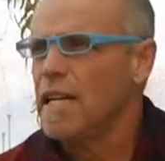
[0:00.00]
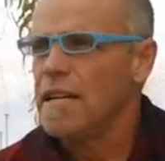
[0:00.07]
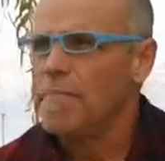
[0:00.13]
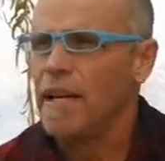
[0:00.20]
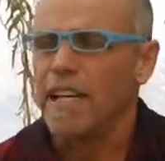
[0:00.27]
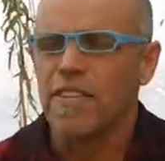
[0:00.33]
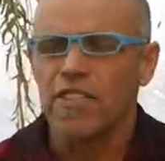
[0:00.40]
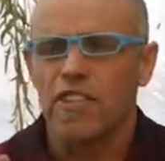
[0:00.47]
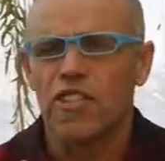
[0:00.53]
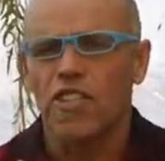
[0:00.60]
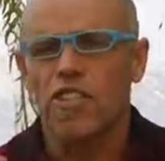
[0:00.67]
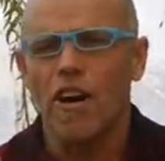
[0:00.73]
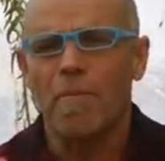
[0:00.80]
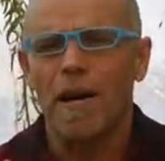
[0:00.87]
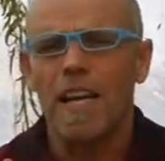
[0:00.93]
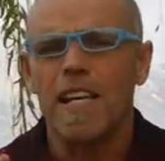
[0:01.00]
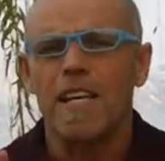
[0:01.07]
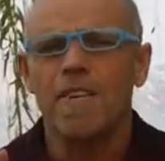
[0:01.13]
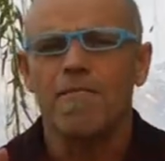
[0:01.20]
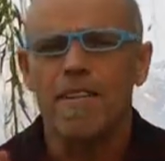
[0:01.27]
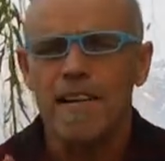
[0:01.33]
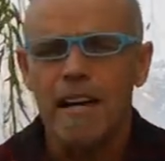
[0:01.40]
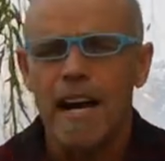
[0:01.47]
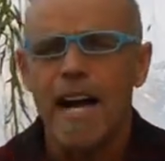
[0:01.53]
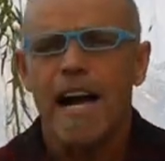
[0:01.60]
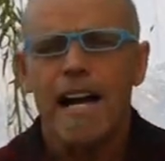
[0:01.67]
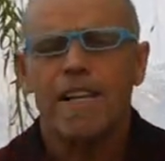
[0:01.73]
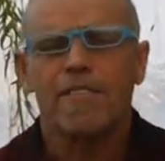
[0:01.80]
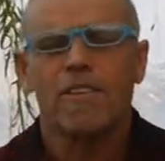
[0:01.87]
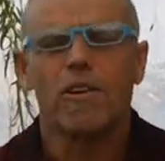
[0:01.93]
Because there's so many of you
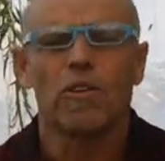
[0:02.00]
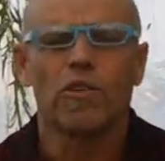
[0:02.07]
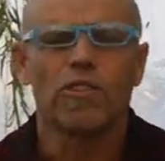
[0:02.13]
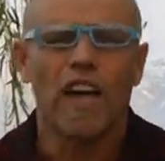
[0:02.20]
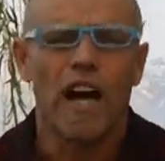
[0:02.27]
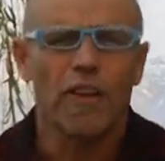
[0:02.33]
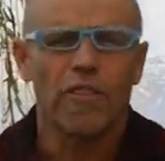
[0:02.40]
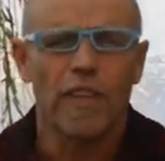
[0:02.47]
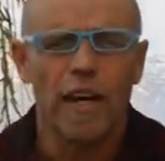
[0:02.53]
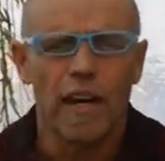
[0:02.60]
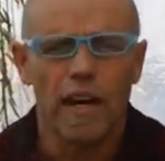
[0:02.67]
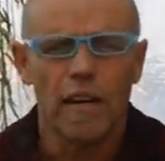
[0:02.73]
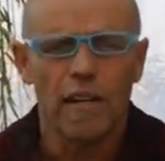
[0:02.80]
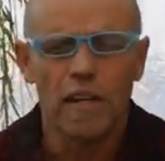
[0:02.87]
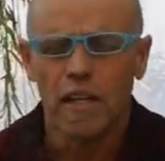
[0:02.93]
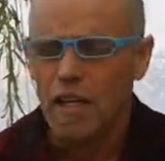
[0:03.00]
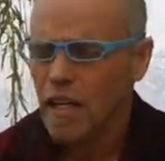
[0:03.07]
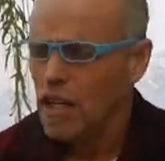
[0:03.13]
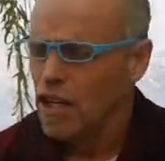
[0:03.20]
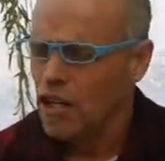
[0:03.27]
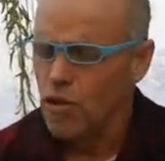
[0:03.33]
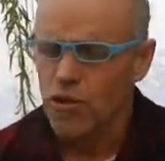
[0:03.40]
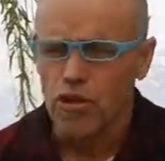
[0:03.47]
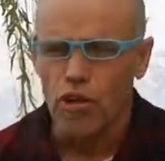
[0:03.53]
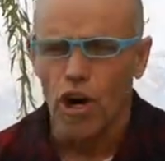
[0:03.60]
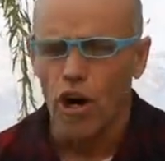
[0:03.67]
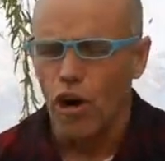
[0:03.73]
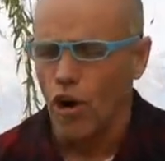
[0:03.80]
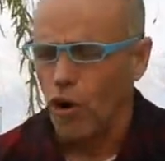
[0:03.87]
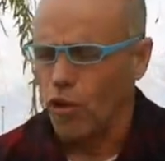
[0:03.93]
assholes out there, you
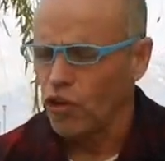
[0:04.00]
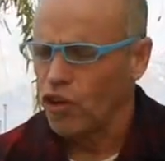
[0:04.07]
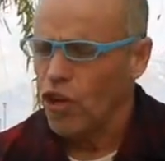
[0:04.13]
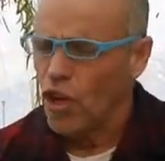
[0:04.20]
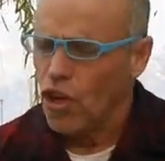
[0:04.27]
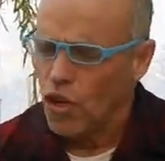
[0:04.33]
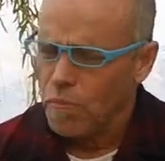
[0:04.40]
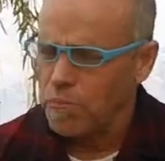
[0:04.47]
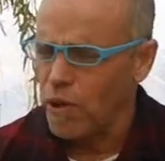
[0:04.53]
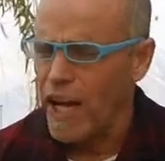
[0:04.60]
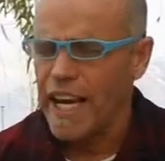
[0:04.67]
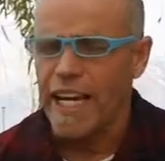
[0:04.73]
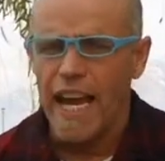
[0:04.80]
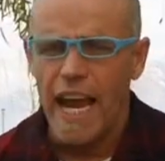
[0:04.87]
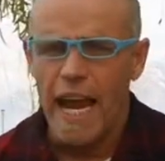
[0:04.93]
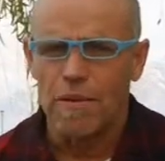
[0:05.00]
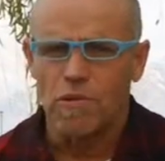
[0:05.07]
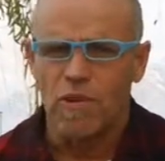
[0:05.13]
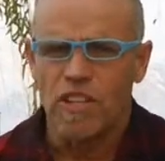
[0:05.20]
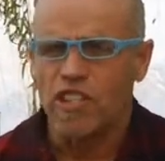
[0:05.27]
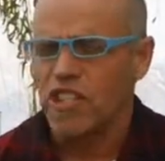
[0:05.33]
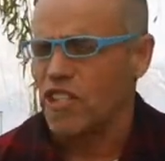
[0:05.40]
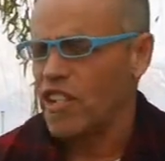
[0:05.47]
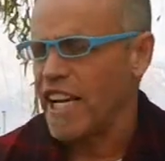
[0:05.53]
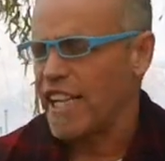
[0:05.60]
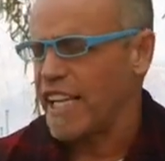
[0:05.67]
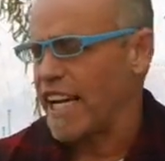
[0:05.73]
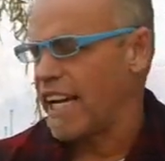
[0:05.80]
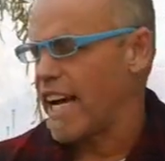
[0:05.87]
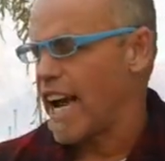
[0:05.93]
trolls, who play games with us, just like
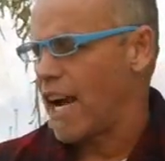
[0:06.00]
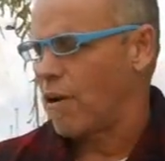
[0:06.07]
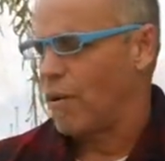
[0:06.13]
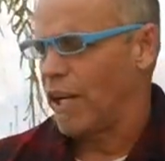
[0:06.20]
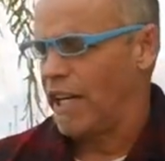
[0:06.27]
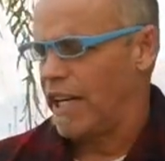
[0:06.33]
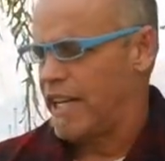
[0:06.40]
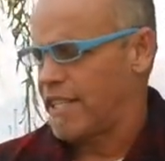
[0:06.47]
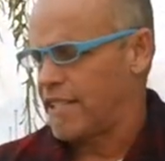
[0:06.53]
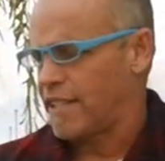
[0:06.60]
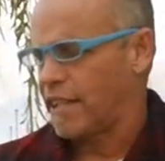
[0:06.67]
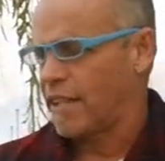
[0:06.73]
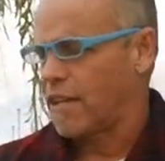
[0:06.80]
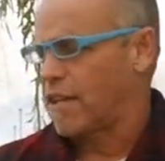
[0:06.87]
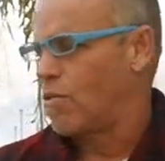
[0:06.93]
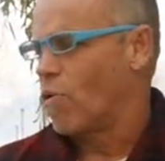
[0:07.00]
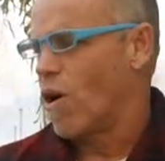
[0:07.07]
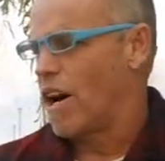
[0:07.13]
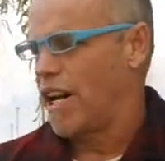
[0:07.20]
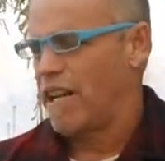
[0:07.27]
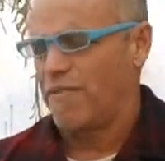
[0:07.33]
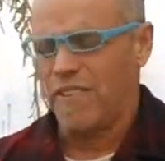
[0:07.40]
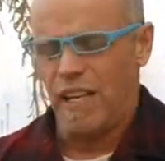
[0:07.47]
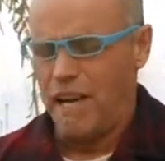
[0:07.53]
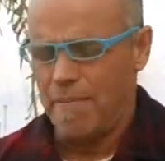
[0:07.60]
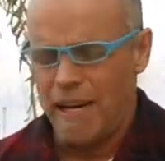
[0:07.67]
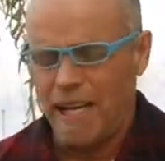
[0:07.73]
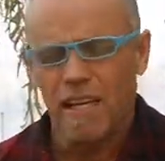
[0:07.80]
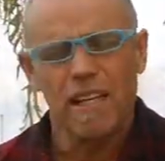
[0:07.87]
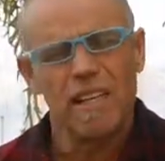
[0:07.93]
that guy who released the one.
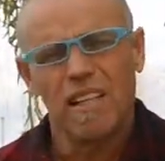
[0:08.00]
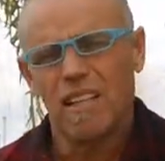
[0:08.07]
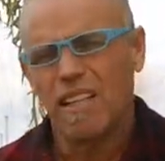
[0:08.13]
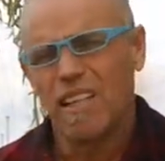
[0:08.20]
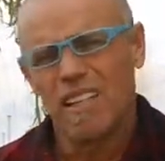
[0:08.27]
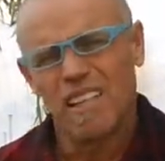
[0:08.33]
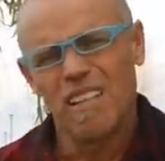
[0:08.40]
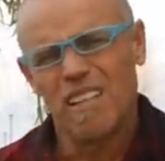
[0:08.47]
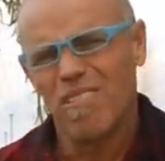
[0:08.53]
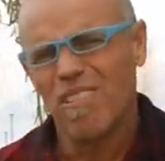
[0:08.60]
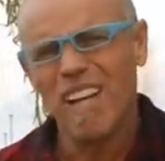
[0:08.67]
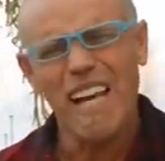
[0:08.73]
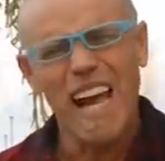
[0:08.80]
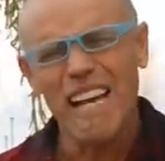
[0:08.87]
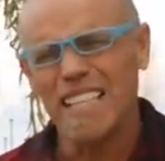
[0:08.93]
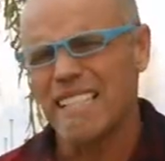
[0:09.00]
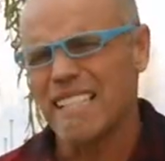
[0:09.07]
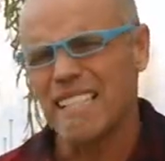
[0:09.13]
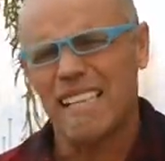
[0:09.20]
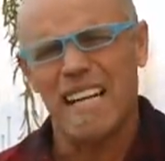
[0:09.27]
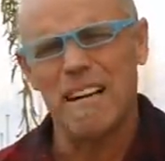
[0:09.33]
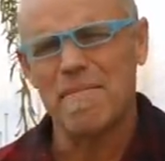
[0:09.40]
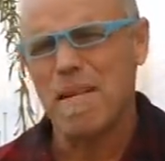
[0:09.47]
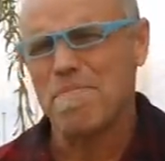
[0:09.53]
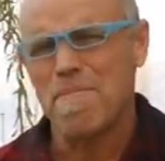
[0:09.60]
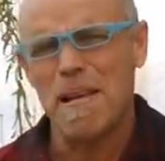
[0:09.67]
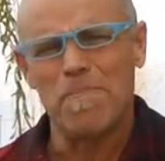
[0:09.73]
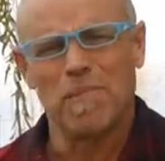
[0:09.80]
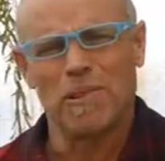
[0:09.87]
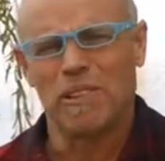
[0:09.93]
What kind of scummy
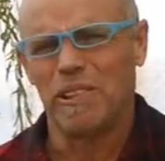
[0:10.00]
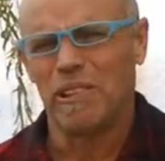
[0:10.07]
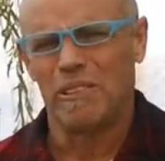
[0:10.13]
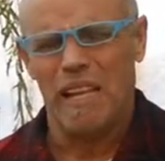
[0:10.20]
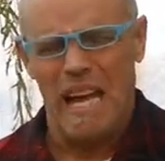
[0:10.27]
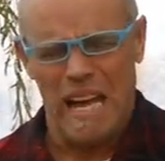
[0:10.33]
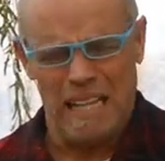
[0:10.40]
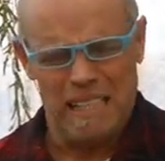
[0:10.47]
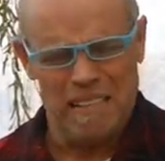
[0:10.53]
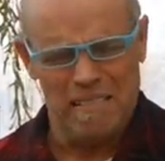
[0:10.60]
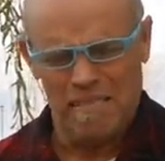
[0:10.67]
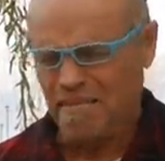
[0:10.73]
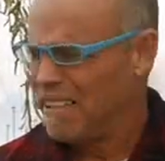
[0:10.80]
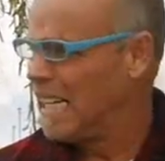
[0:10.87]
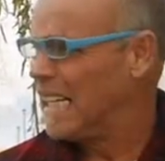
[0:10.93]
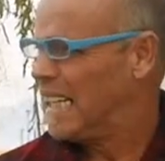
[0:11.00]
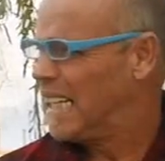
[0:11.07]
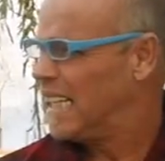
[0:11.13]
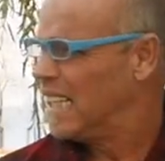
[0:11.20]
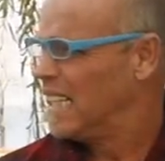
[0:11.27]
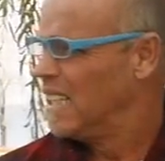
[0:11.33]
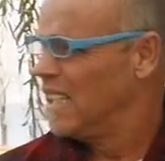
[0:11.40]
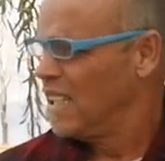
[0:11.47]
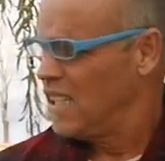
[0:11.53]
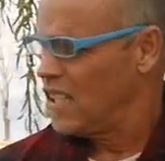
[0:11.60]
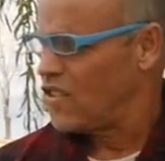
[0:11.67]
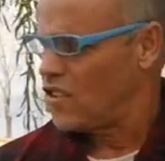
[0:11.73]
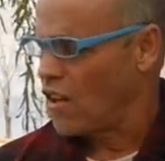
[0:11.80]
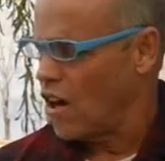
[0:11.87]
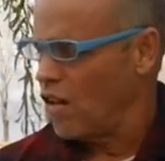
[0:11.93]
people do that? Really?
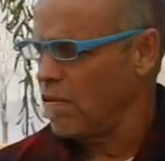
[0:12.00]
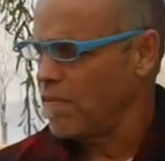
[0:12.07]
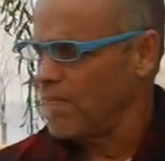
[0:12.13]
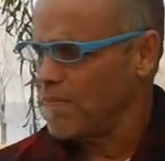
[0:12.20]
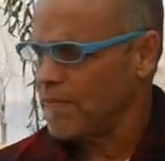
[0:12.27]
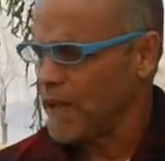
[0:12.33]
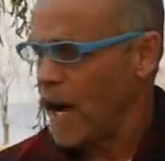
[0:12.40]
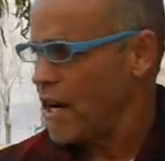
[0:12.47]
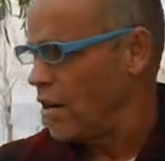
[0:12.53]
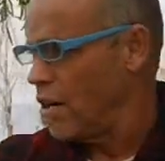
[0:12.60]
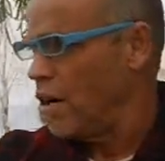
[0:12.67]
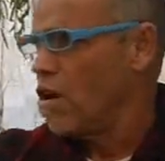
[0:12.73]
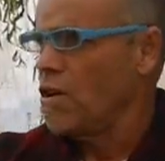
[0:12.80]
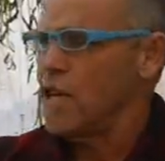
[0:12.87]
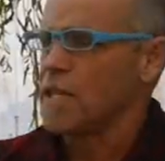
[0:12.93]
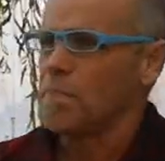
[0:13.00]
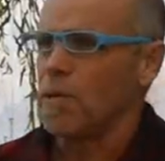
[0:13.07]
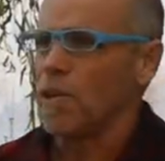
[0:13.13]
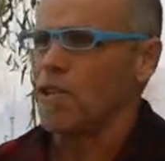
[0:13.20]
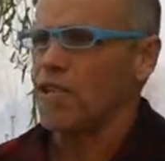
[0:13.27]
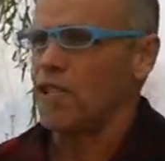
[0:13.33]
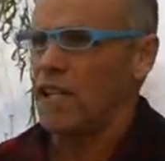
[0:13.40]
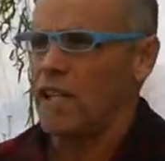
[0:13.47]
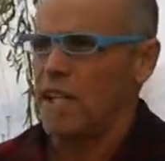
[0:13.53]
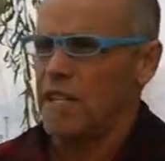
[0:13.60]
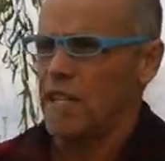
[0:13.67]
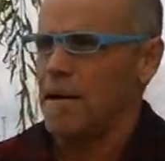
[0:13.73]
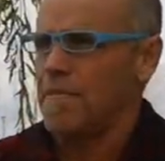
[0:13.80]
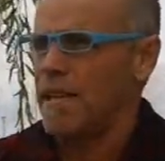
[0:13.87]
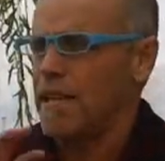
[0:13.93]
So, I don't know who this person is.
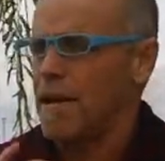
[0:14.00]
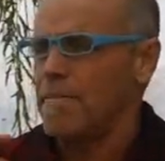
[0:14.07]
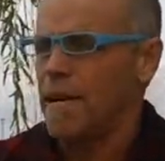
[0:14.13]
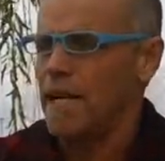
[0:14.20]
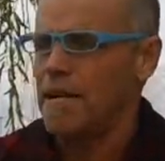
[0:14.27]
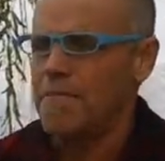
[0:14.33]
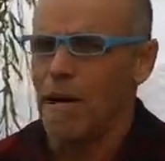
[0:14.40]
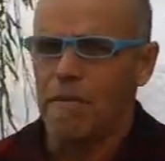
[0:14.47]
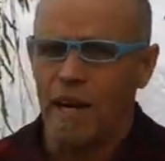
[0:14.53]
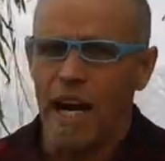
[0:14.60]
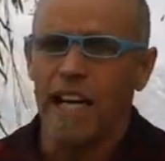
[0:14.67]
I mean, they've been emailing me.